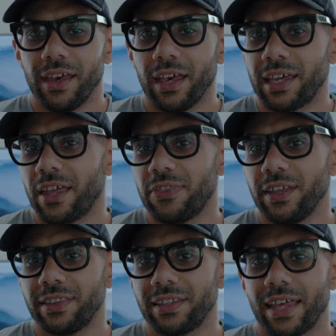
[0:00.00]
and I
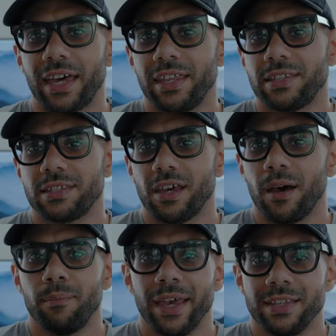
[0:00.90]
think that that is
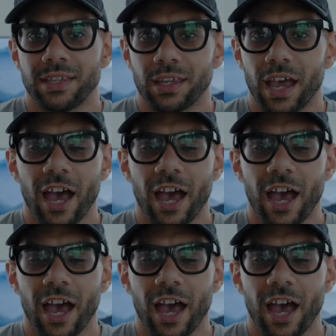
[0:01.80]
amazing.